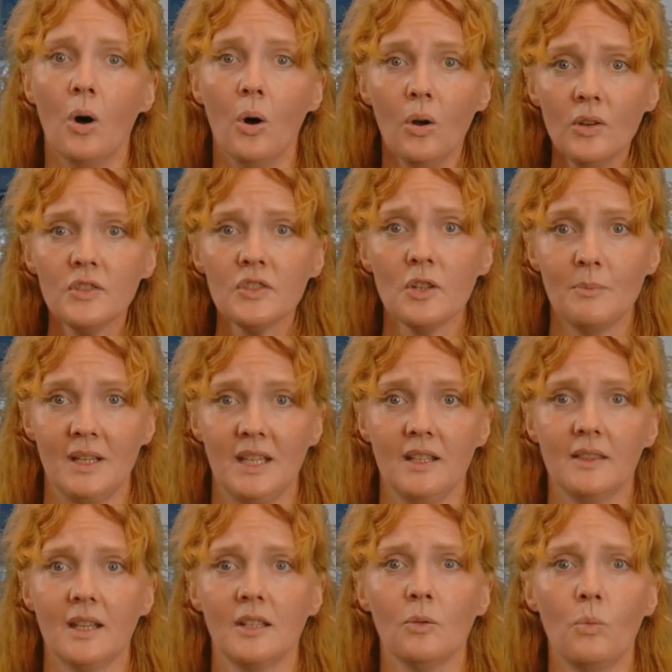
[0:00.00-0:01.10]
also
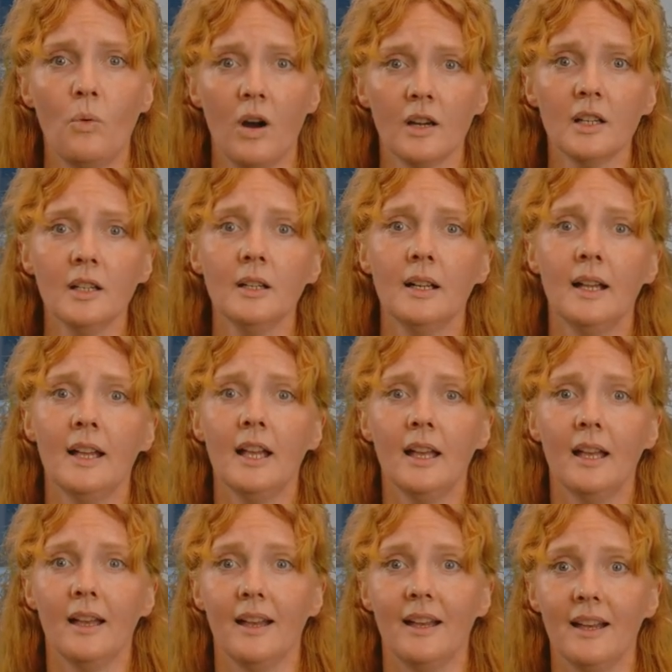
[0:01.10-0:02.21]
mean that the water
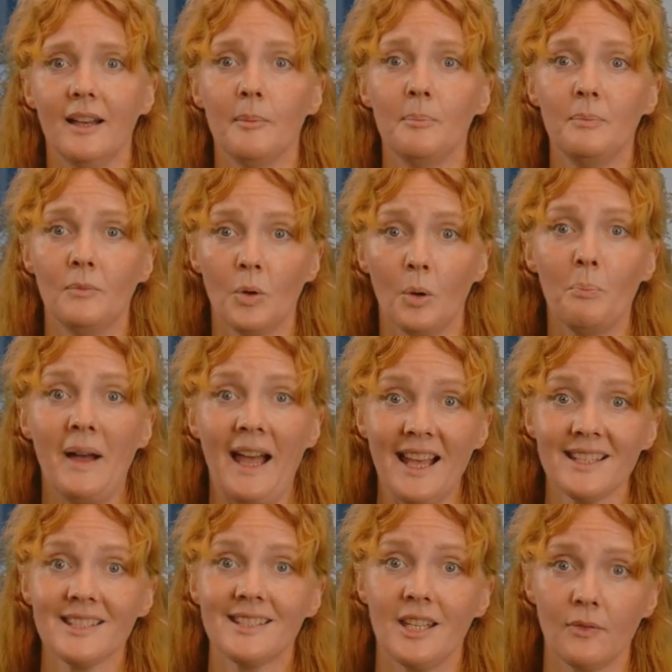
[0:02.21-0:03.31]
will
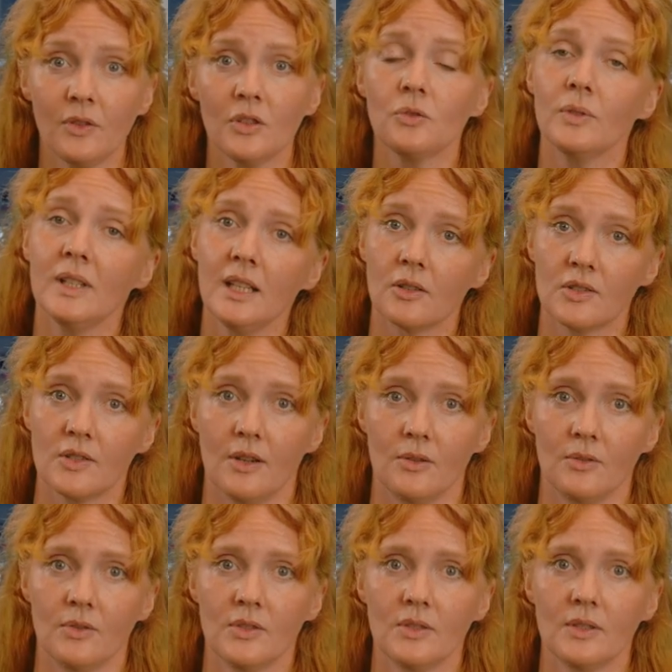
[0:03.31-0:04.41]
pass different redox
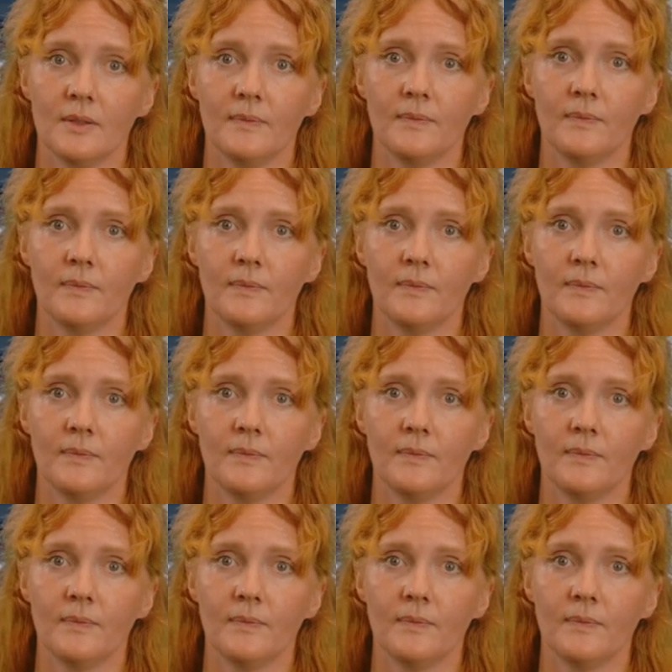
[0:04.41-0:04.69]
zones.